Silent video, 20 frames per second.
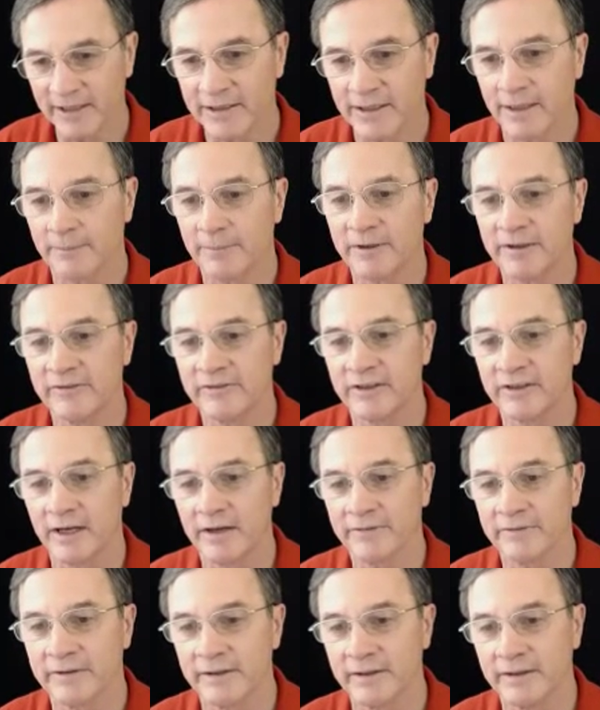up. He's
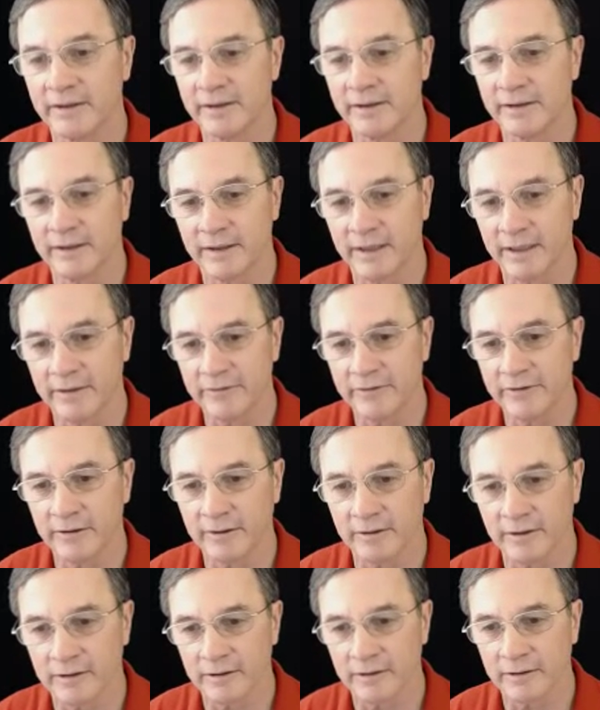got the
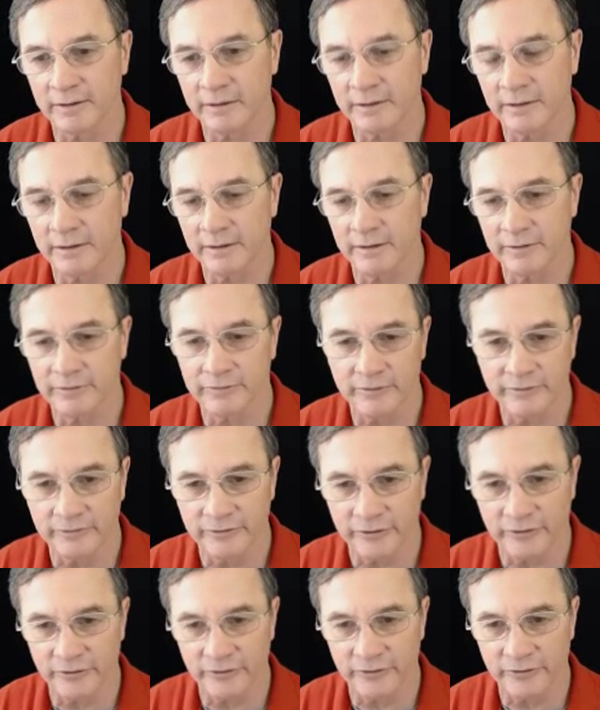ATR
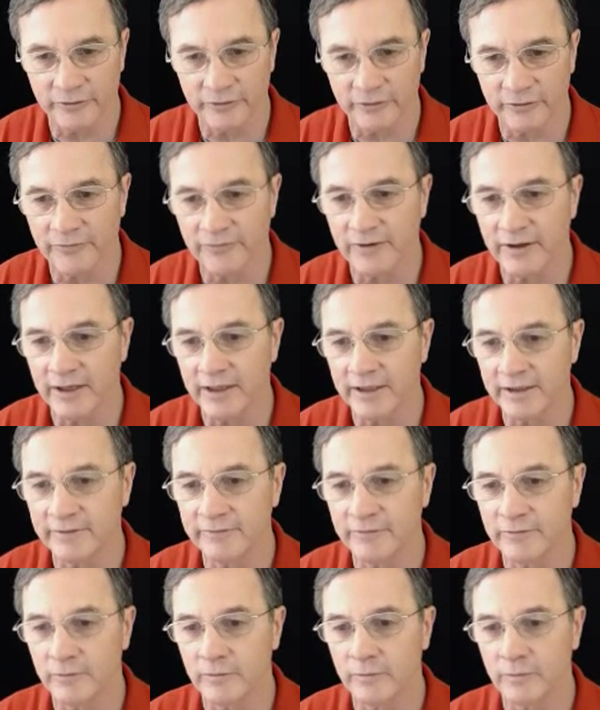2005
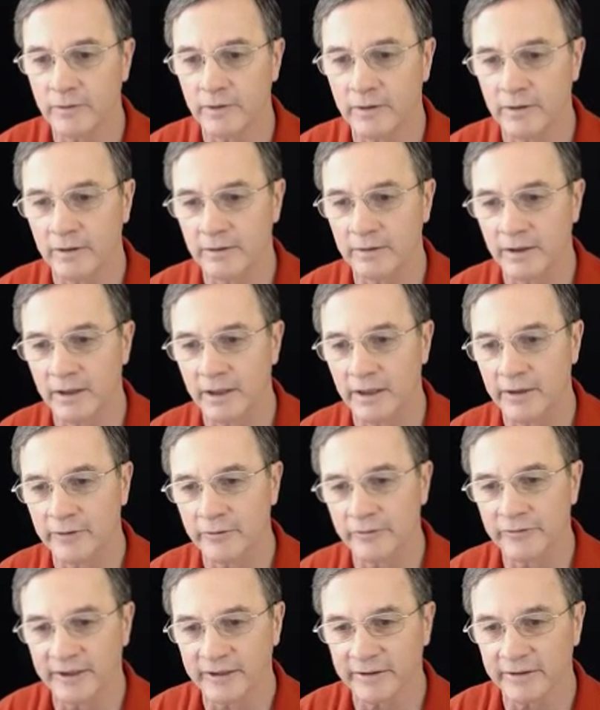Audio
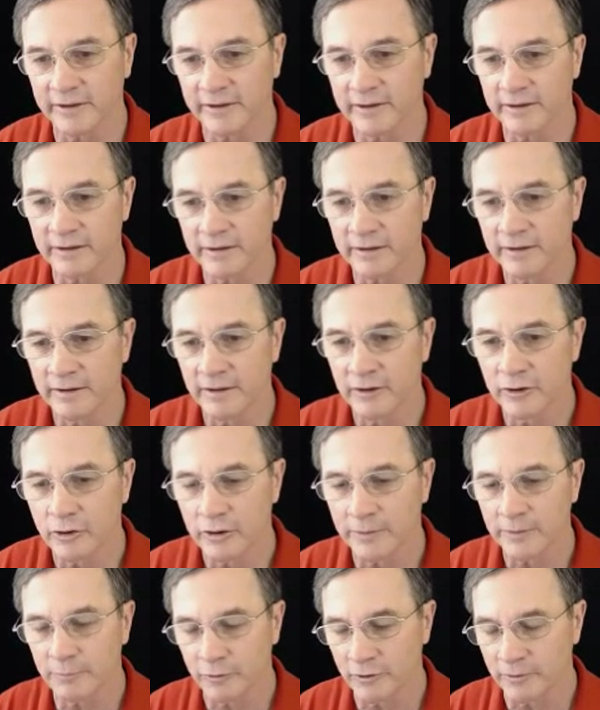Technica. Go
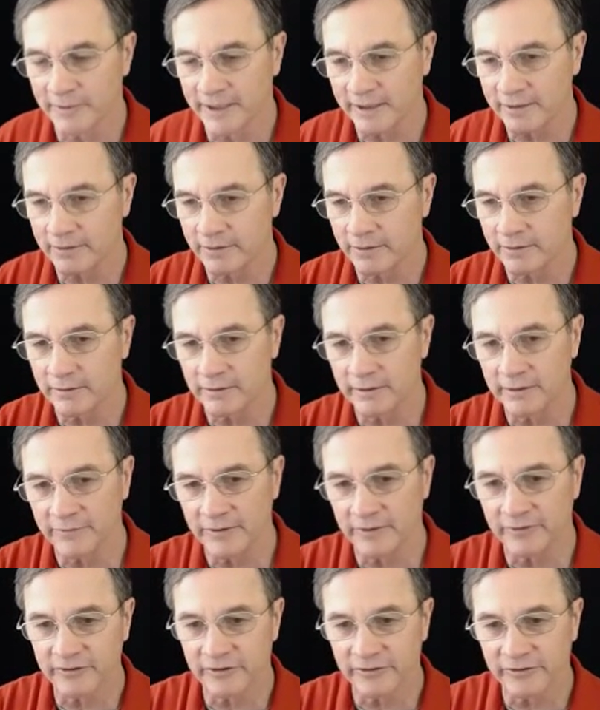ahead and pull it back a little, Cliff.
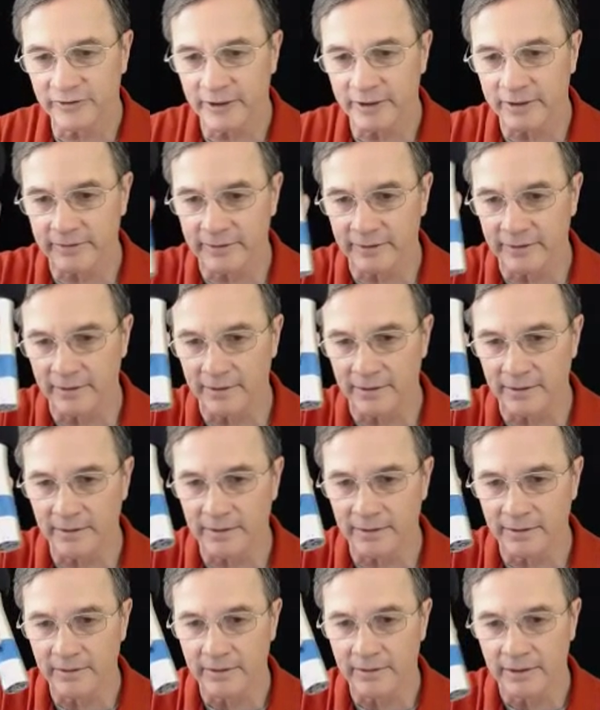It's just like the
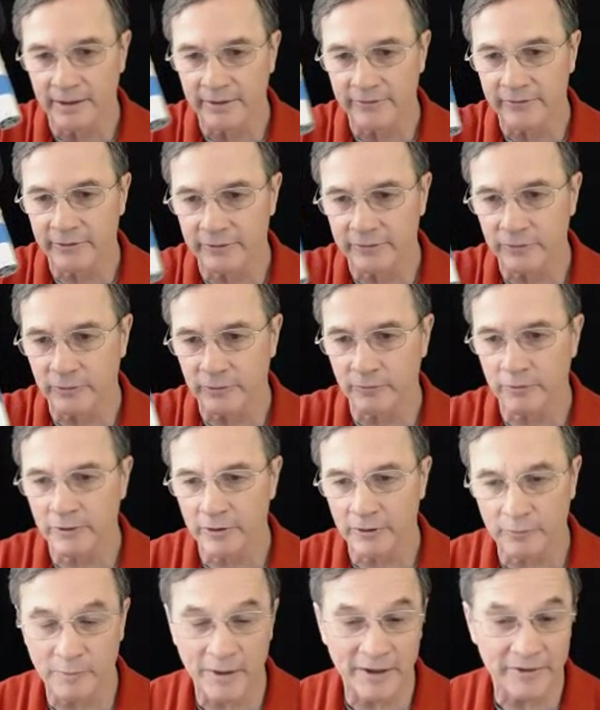ATR 2100,
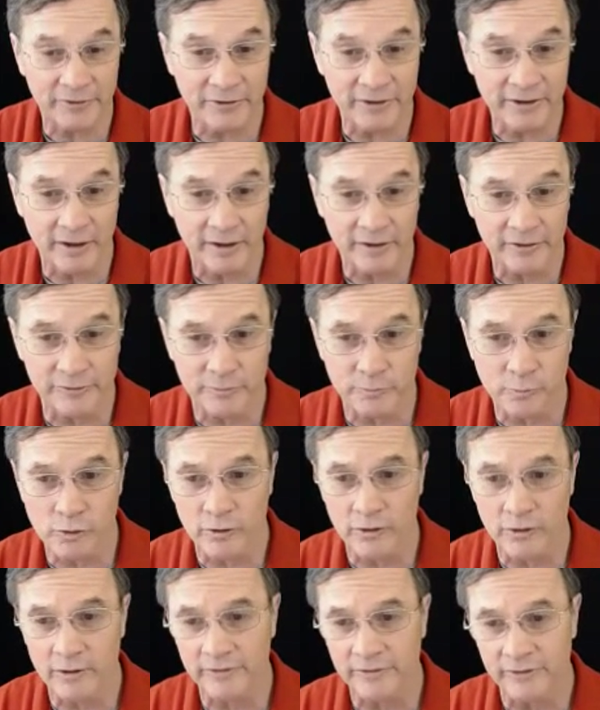about $30
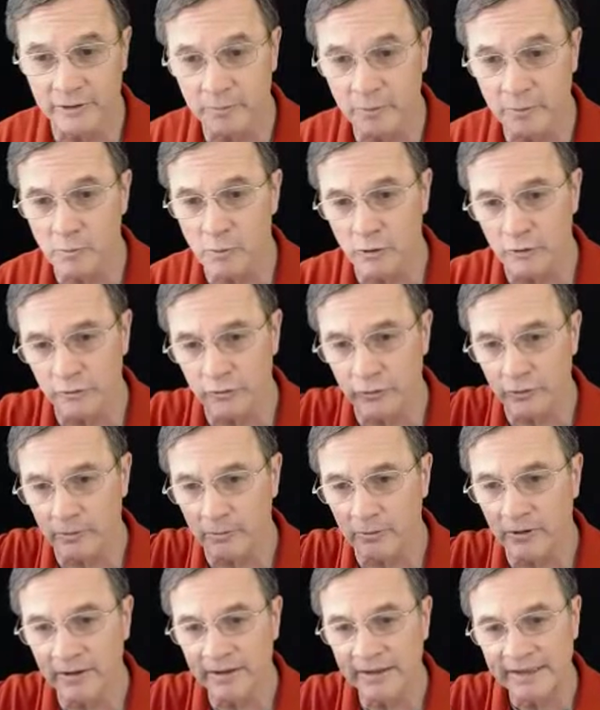more. It's a little bit more
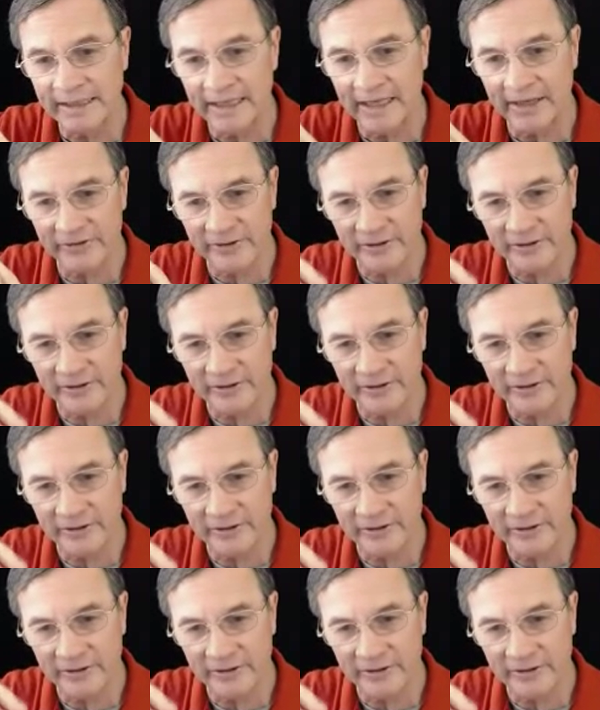durable, has a